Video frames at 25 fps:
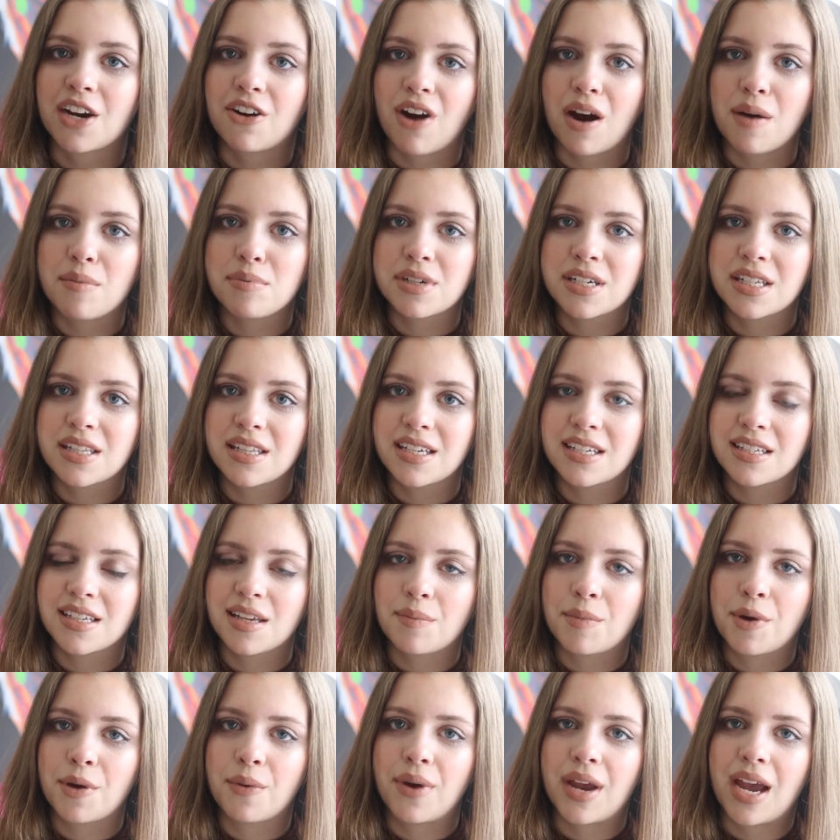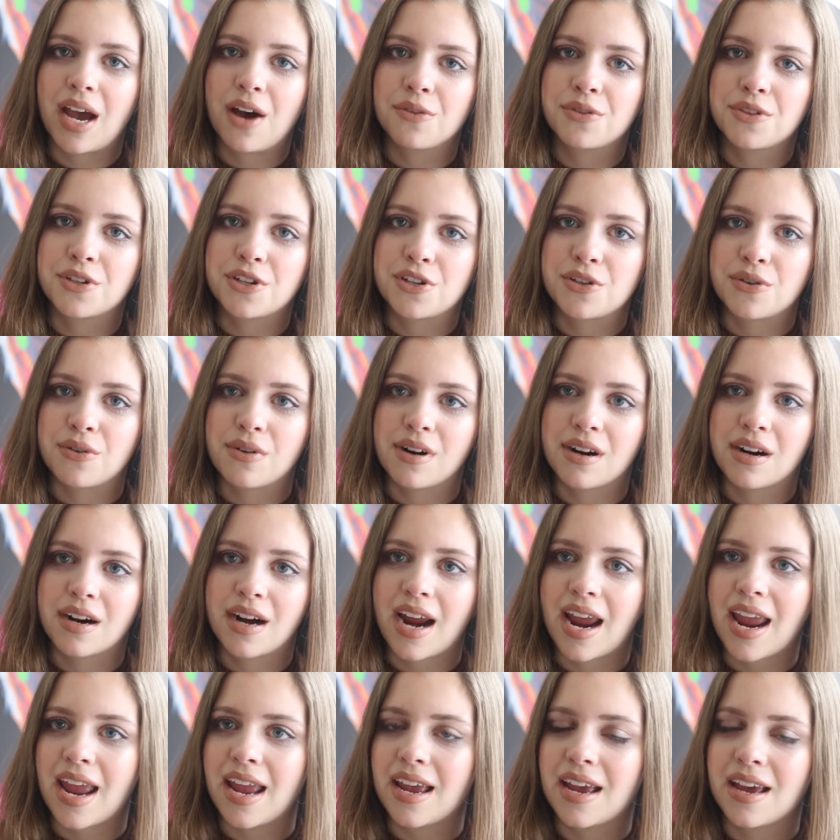I grab one of these on my way out the
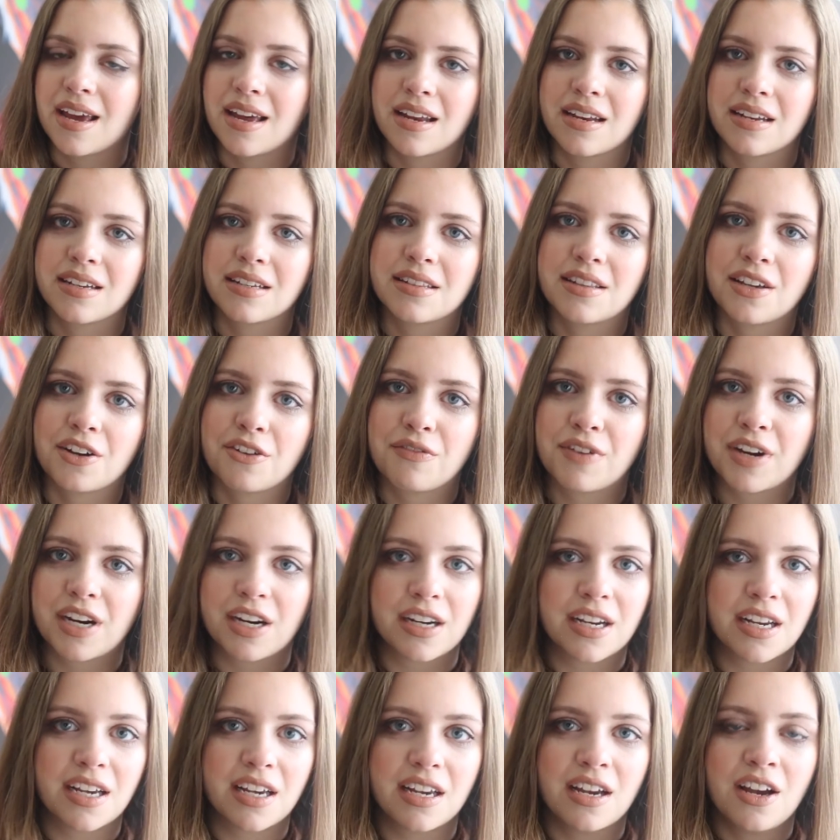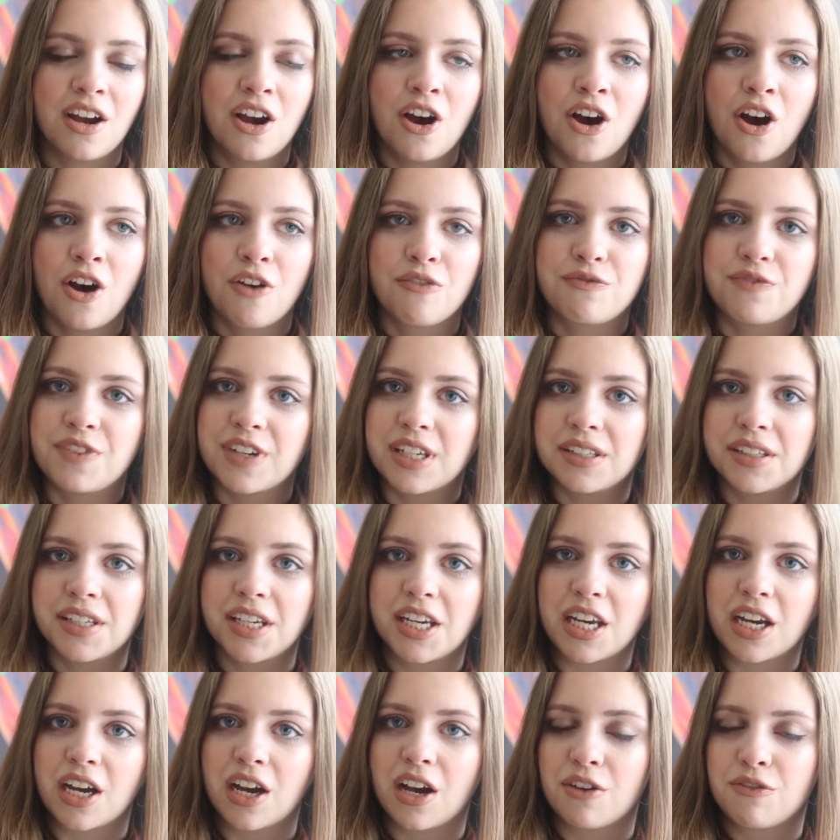door and they're very
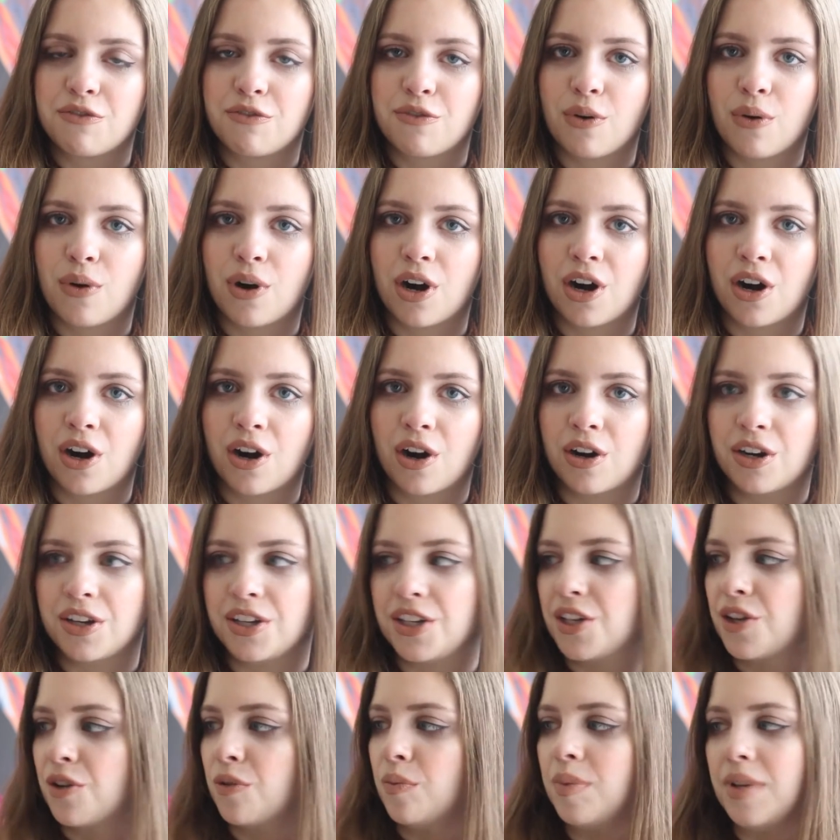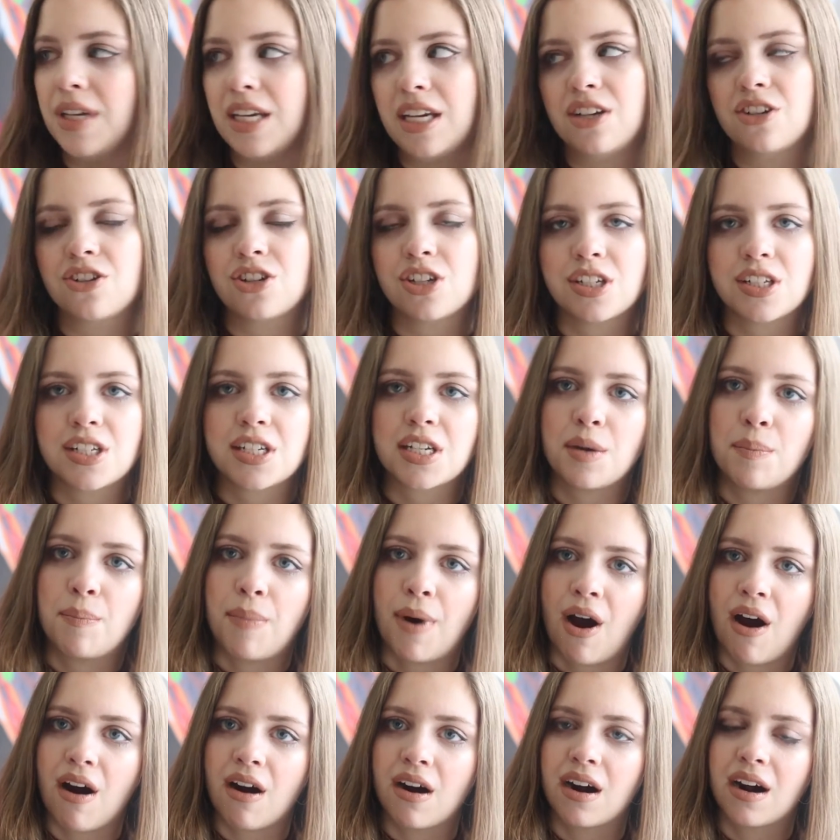filling for, you know, being just a
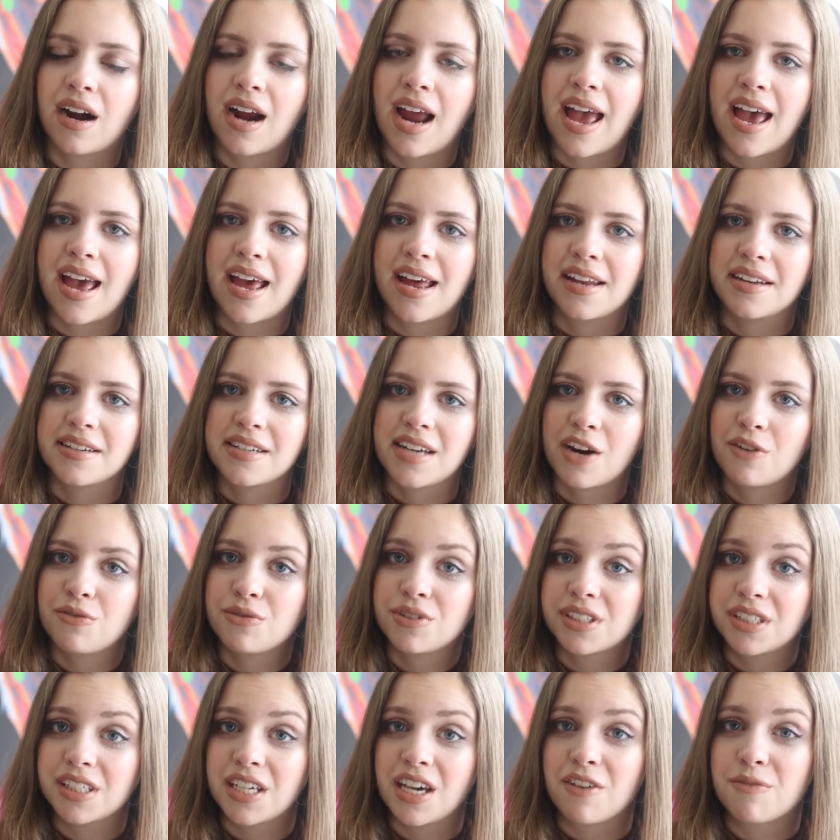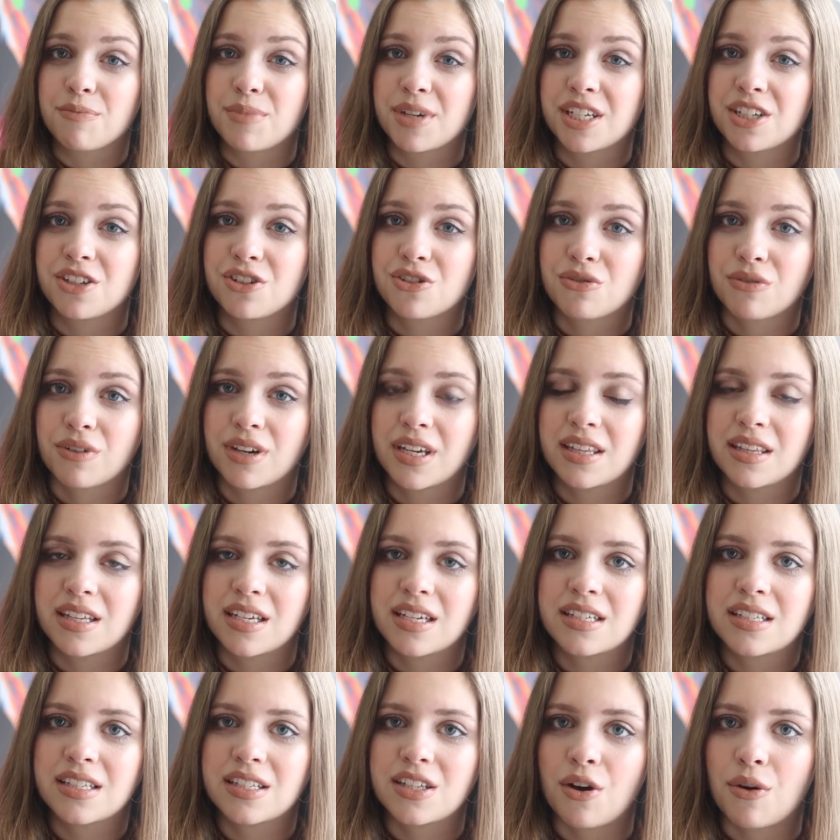bar and I really have been enjoying these.